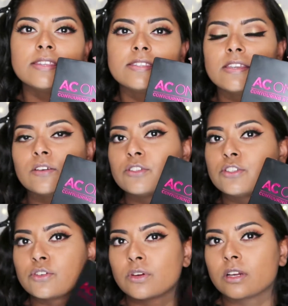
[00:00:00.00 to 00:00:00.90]
AC
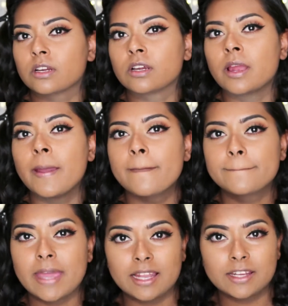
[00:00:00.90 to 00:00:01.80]
on Tour
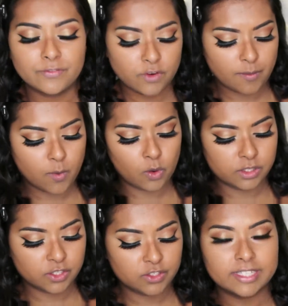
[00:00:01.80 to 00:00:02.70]
palette from
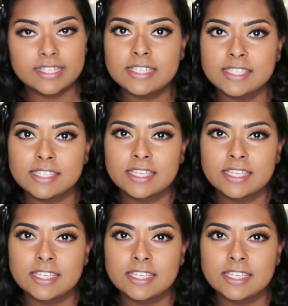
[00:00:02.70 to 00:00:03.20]
Australis.